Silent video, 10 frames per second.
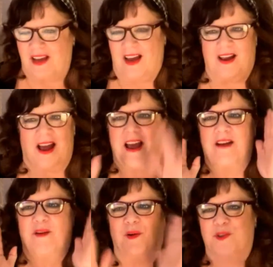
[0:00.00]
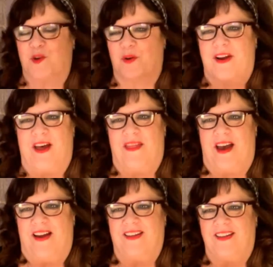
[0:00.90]
I have a whole story on
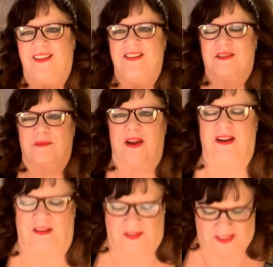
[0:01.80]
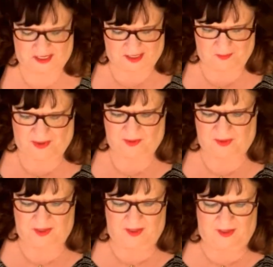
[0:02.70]
that. Some night I'll have to tell you about
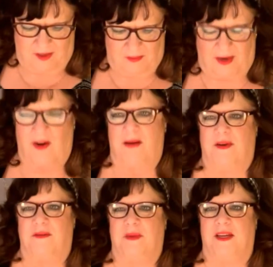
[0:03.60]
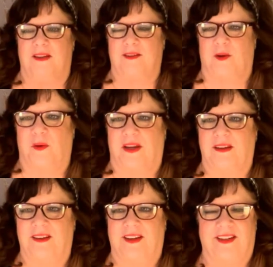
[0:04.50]
my grandma and me sewing,
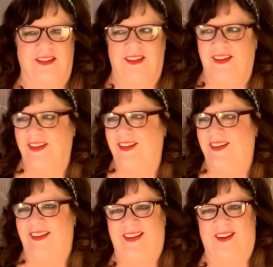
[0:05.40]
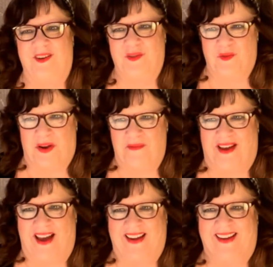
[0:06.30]
and it goes way
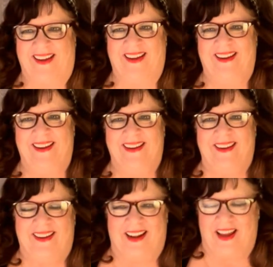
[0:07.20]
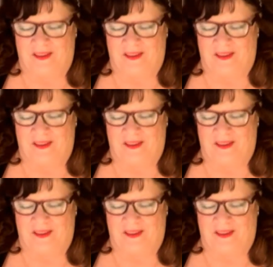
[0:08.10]
back. And I